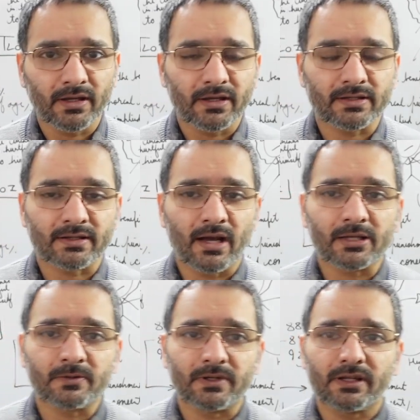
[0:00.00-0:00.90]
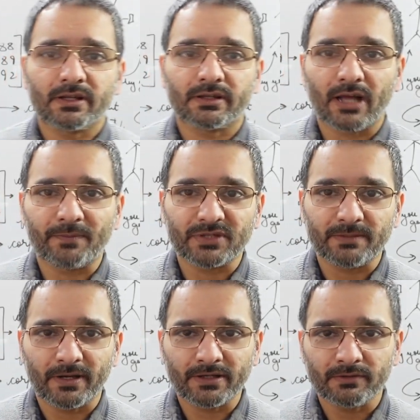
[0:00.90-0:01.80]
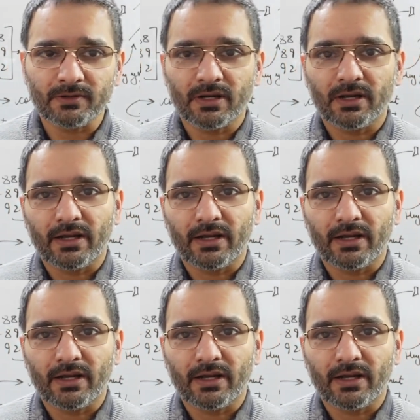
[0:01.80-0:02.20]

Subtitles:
It starts with Taapsee Pannu,